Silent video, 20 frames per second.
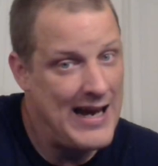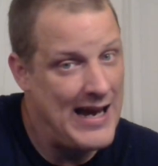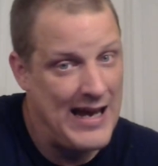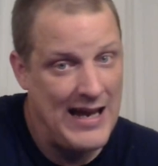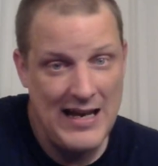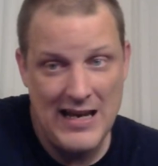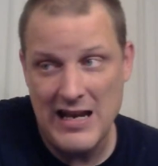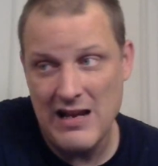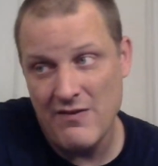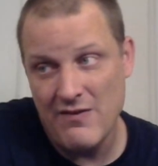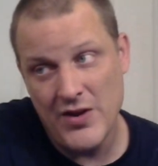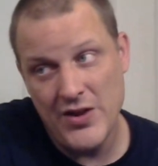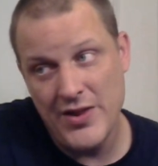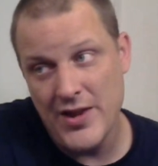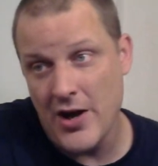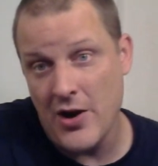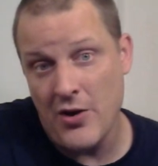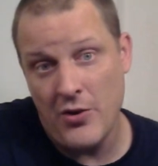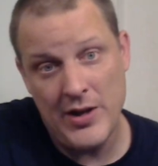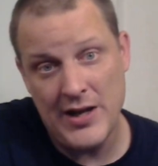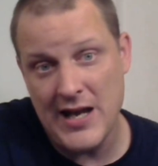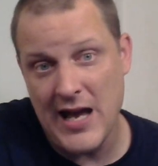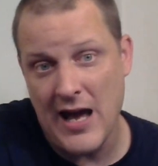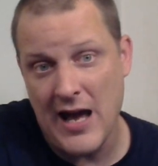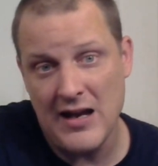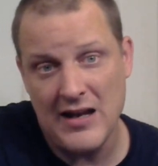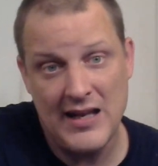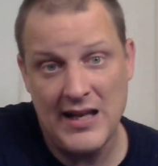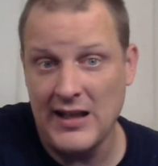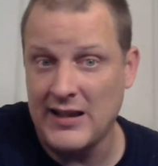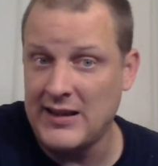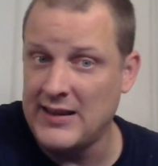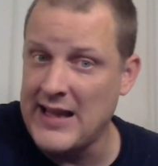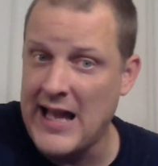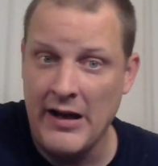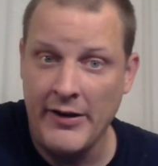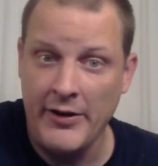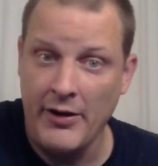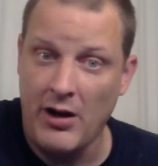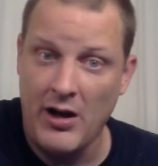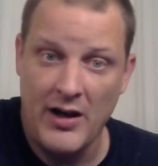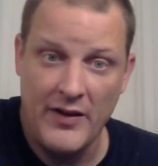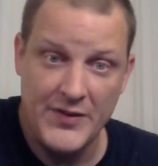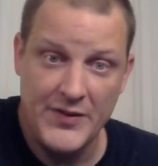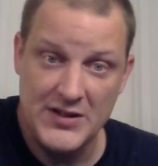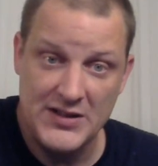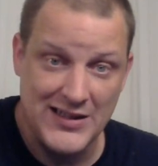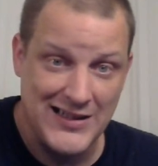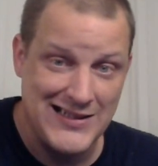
And even though he got kicked out of office,